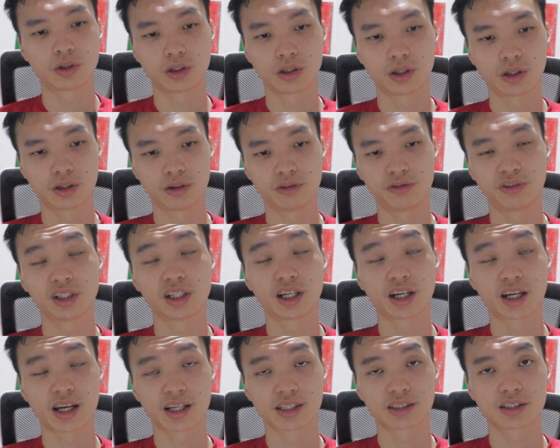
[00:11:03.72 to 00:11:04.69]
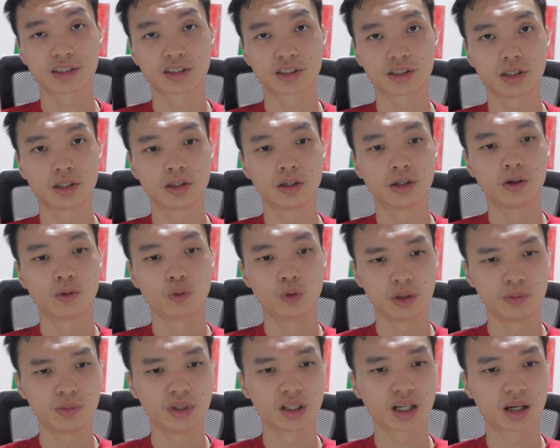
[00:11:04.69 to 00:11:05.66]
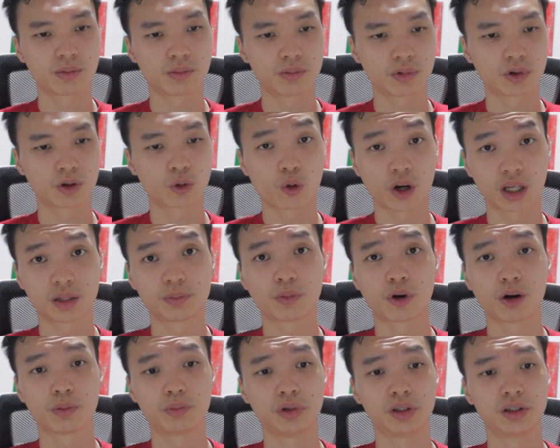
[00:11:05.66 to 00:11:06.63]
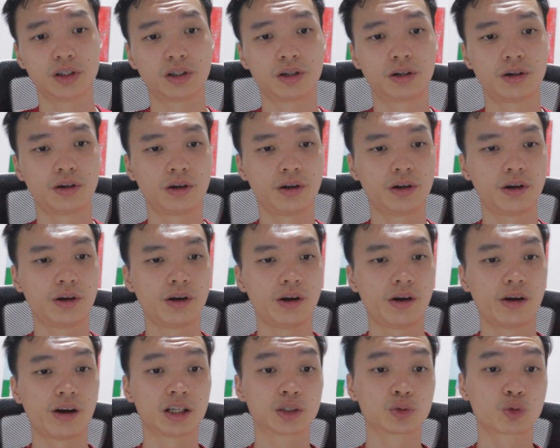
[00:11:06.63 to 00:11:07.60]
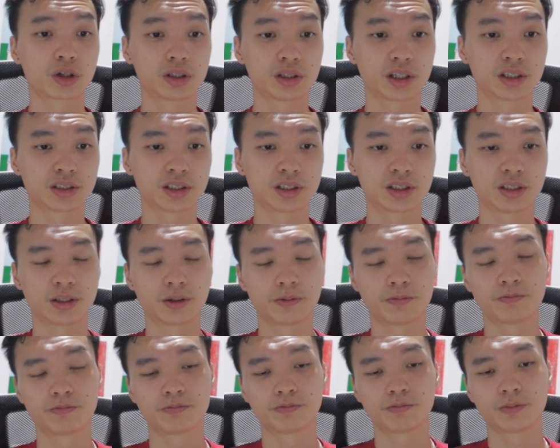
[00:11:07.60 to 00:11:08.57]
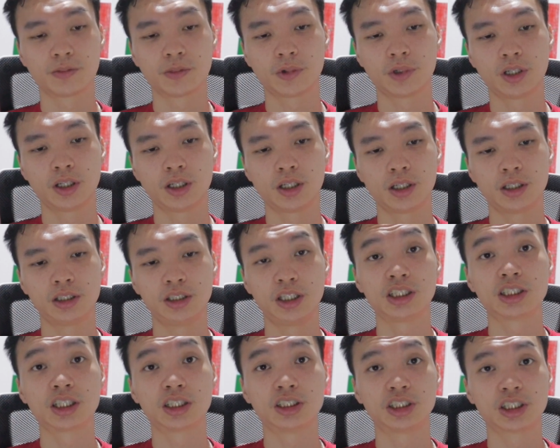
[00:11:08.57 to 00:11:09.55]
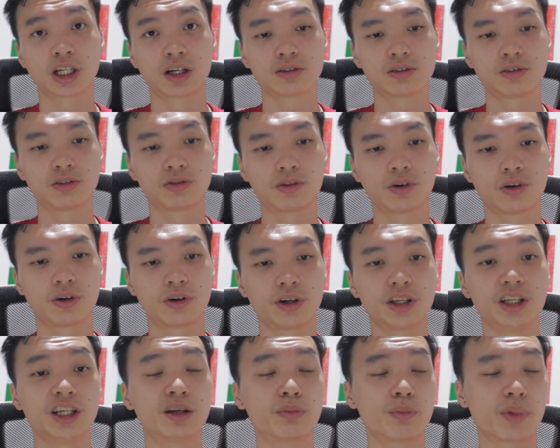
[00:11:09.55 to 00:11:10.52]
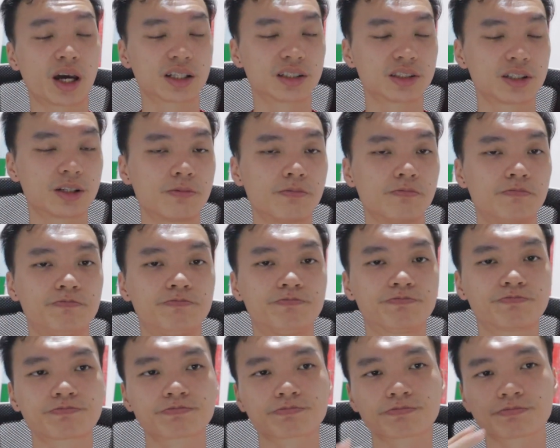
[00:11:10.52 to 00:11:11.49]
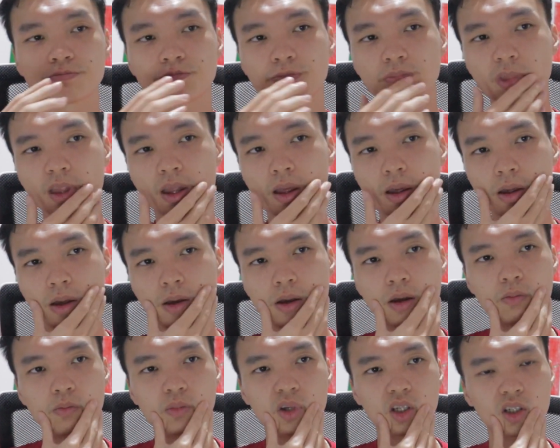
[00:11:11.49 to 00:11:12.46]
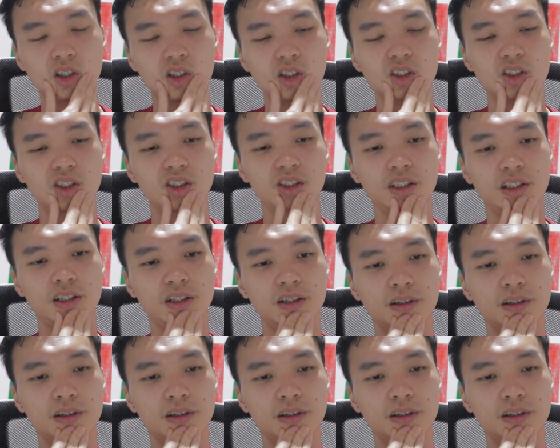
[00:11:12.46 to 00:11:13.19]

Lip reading: Villa assets will become quite popular. As well as a decent shout for Ian Maatsen because